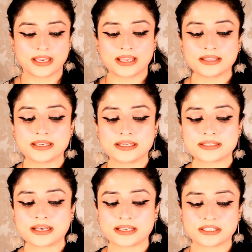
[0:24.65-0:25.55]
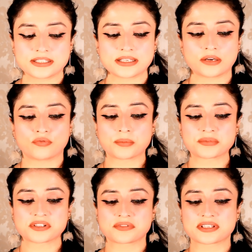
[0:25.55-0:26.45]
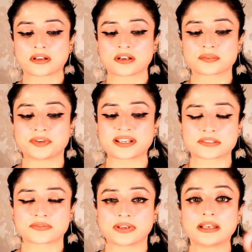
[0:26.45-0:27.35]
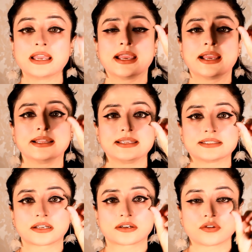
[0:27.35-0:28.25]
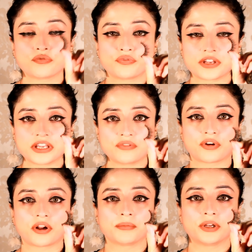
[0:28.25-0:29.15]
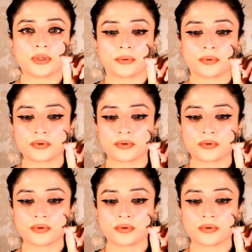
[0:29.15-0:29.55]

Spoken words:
and these lashes are from Sun Cosmetics as well, and these are free from glue.